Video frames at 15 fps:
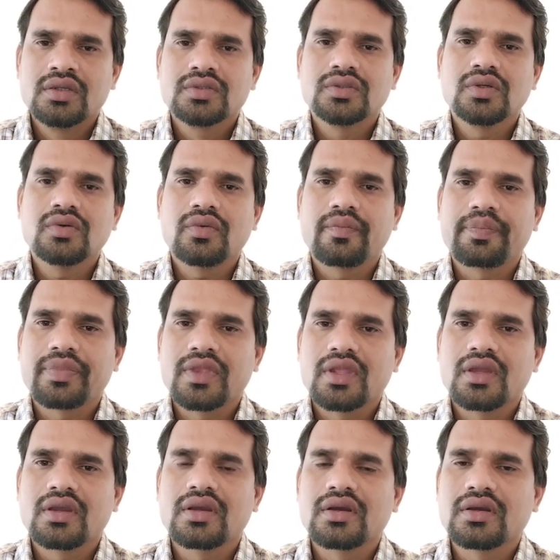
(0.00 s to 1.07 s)

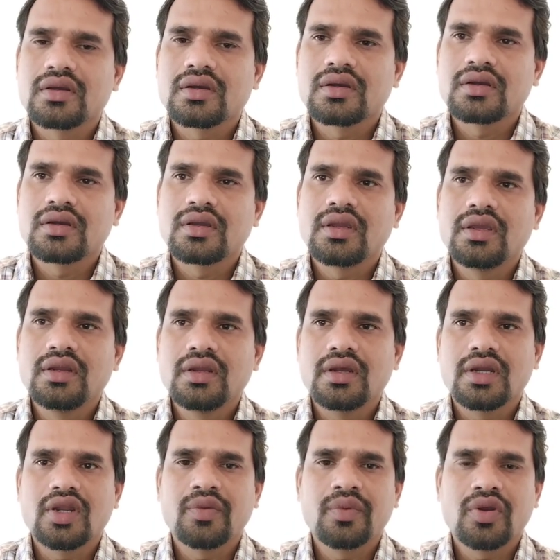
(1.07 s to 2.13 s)
So in
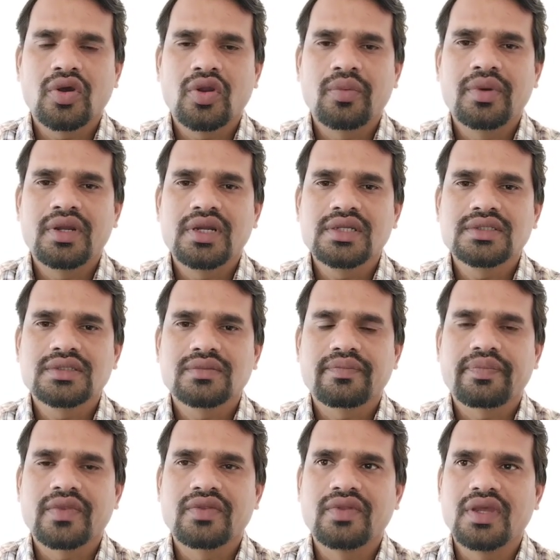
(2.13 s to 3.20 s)
atomic orbitals
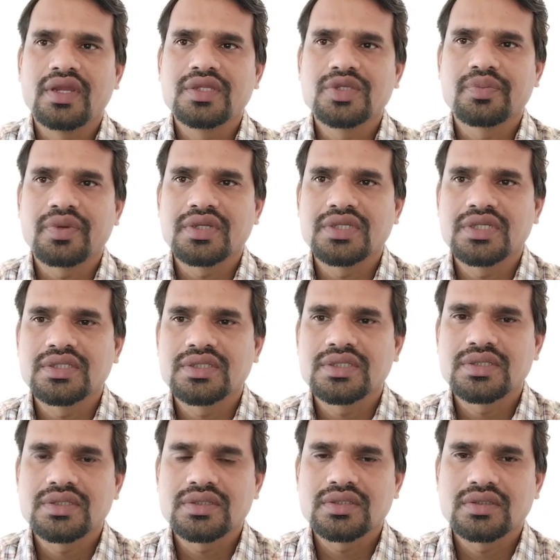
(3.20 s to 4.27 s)
there is a
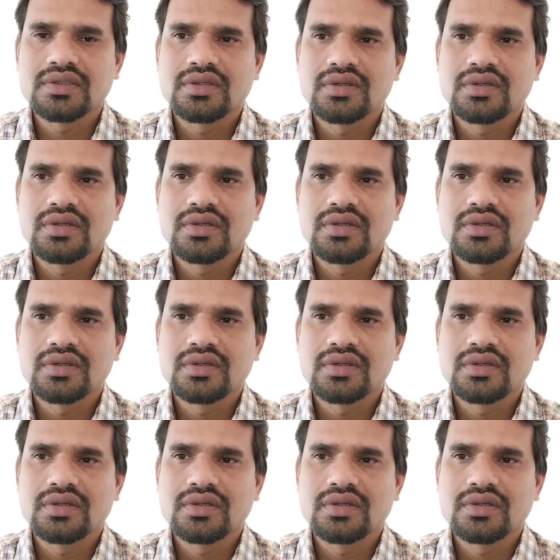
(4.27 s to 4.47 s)
presence